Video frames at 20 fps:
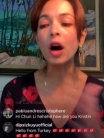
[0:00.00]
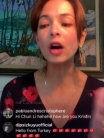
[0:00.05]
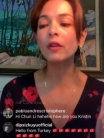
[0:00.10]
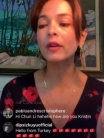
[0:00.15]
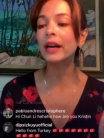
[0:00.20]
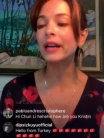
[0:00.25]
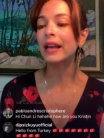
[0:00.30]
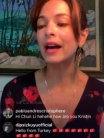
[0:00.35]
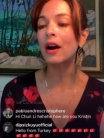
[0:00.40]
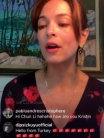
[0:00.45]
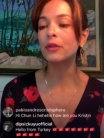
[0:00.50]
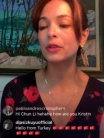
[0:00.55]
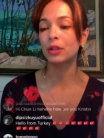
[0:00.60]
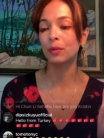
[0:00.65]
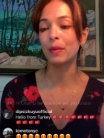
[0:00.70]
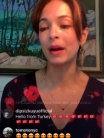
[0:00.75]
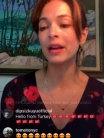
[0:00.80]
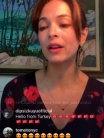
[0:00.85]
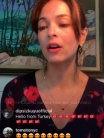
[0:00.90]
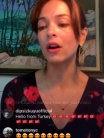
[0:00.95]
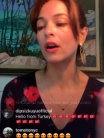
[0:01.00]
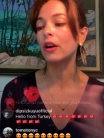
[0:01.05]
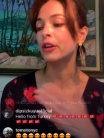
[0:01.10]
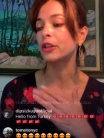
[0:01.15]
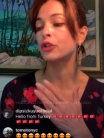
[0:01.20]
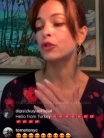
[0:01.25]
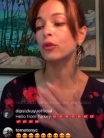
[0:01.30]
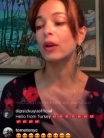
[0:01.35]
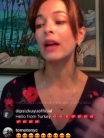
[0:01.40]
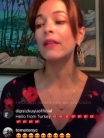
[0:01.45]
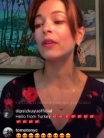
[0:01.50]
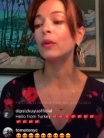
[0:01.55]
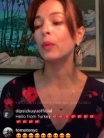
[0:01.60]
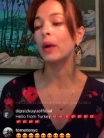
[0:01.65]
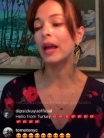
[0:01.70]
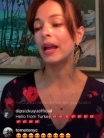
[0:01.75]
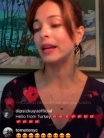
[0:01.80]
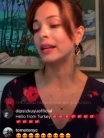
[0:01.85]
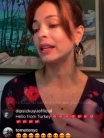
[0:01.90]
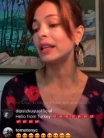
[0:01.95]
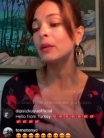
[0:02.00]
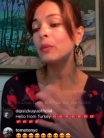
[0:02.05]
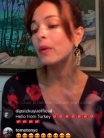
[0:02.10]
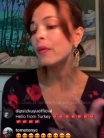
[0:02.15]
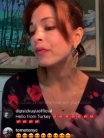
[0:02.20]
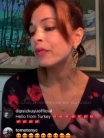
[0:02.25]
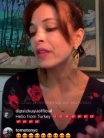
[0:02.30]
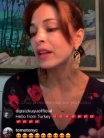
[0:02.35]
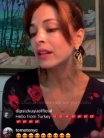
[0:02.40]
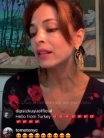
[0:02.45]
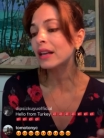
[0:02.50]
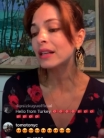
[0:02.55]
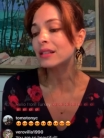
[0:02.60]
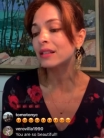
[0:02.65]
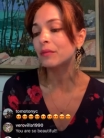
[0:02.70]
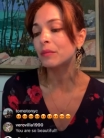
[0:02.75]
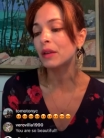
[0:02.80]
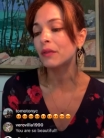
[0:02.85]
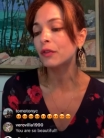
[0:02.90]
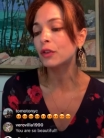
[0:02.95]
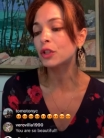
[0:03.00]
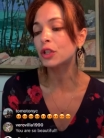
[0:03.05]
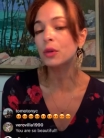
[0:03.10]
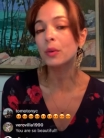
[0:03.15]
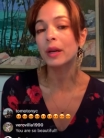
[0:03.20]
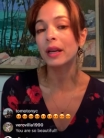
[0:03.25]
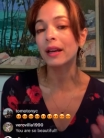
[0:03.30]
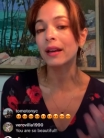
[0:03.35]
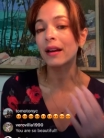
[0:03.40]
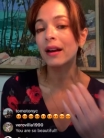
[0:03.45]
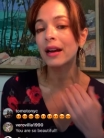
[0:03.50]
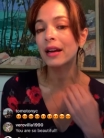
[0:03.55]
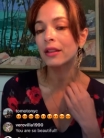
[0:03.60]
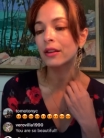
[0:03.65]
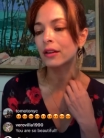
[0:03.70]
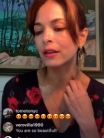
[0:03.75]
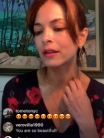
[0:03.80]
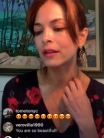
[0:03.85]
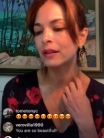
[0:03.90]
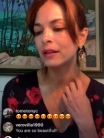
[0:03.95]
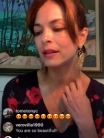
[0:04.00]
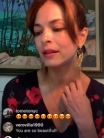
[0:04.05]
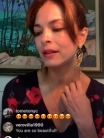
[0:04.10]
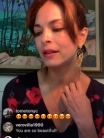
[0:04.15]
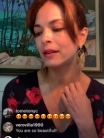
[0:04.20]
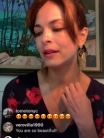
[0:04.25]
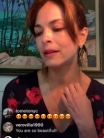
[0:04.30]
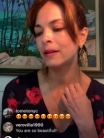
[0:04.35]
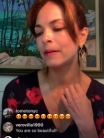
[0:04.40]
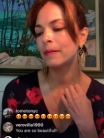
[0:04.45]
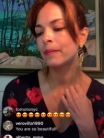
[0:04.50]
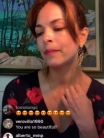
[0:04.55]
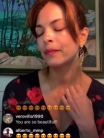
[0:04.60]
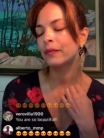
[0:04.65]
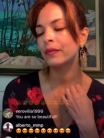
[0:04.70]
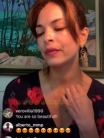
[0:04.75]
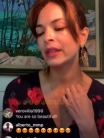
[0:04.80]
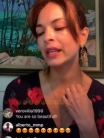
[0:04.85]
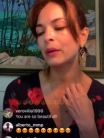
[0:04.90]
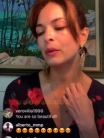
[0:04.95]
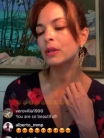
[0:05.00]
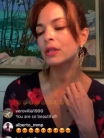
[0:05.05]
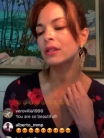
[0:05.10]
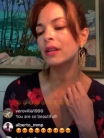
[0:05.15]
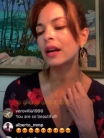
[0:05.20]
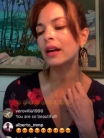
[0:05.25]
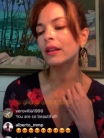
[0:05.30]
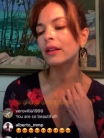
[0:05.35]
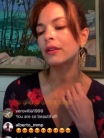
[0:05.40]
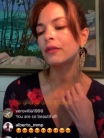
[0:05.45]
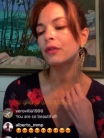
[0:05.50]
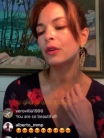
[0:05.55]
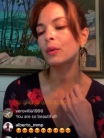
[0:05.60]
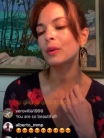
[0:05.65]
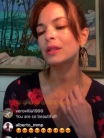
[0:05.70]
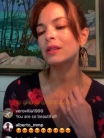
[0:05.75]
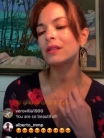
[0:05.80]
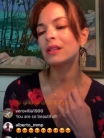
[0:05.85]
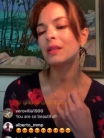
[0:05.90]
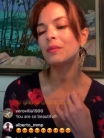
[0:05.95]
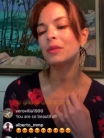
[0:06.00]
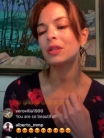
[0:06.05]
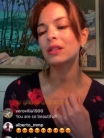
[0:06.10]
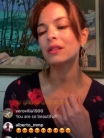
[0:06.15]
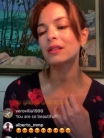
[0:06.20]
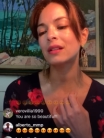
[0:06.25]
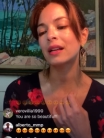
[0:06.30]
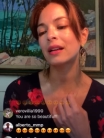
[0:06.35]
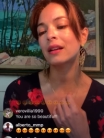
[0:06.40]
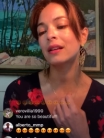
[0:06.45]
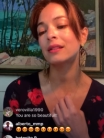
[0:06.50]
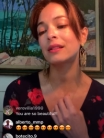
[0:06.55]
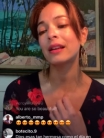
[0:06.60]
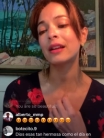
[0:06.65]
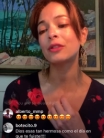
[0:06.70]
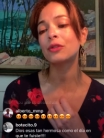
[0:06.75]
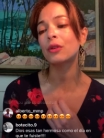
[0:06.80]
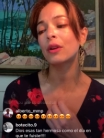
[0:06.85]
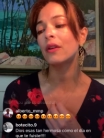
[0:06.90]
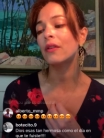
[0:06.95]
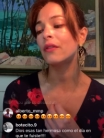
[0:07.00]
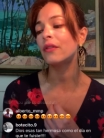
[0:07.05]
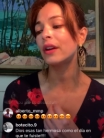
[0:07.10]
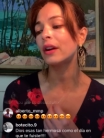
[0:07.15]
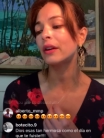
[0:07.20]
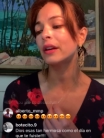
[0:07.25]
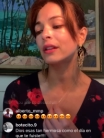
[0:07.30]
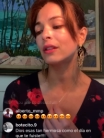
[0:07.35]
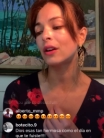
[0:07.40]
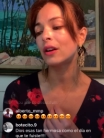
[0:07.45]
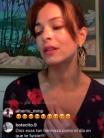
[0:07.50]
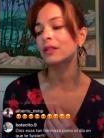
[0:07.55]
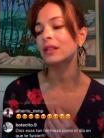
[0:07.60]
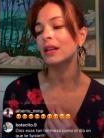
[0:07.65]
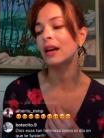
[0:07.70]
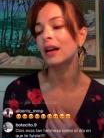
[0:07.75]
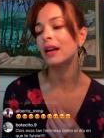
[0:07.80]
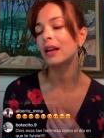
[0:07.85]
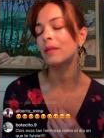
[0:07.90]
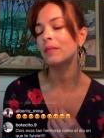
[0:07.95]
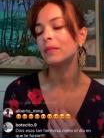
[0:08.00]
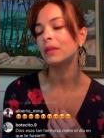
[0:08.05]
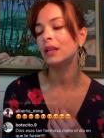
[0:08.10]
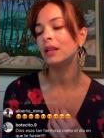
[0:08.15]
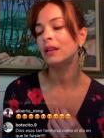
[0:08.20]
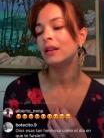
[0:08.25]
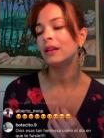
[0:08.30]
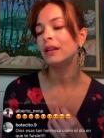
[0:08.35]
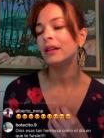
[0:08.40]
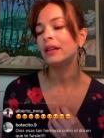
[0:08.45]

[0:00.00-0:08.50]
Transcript: Walk right out to my car and drive away, and he wouldn't think less of me for doing it either. They were silent for what seemed to Cassandra a very long time.